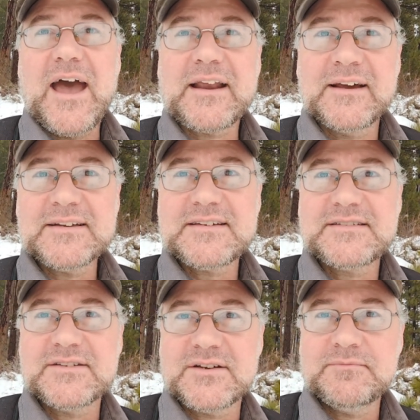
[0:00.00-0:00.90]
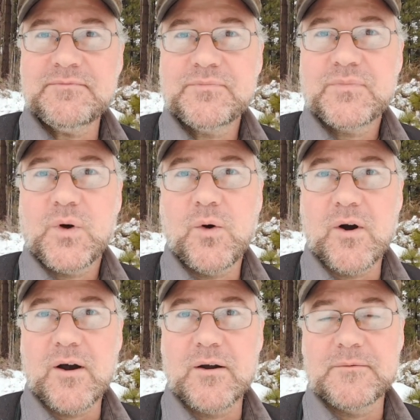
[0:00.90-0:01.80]
Agnosticism,
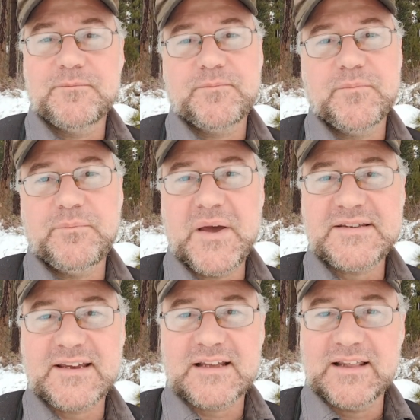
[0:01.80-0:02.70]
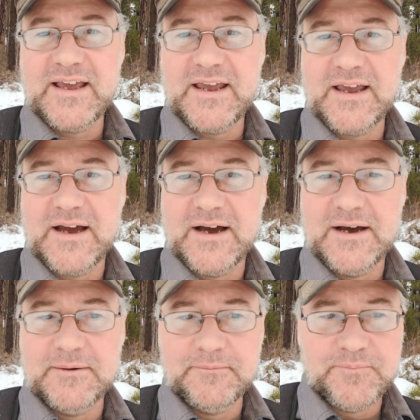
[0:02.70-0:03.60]
or basically
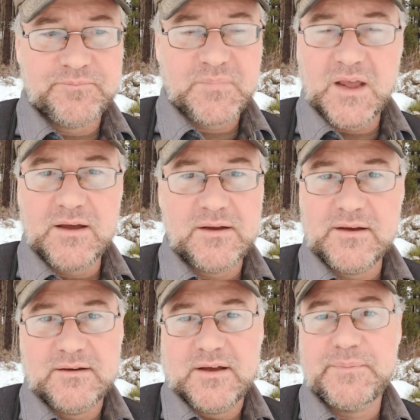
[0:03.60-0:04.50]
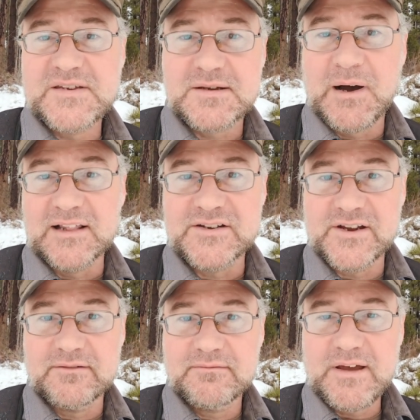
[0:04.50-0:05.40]
um,
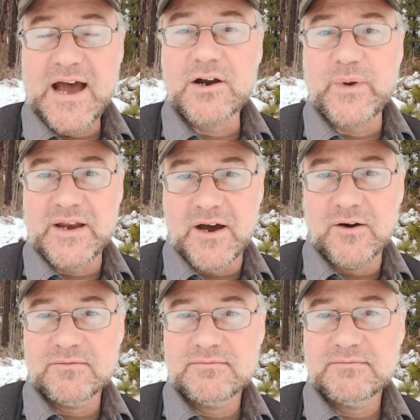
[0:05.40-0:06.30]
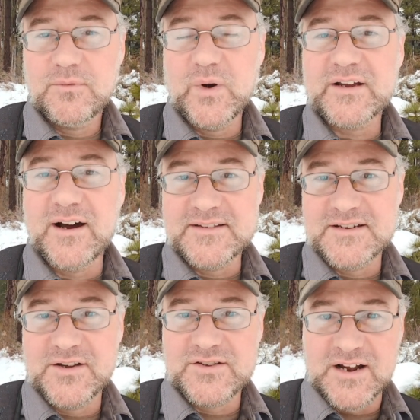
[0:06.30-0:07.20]
epistemology. How do we know? What
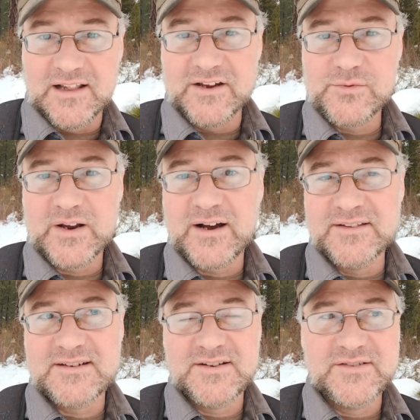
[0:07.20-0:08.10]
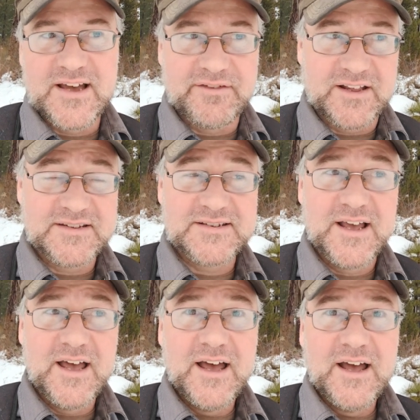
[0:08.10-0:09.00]
constitutes knowledge? What constitutes evidence?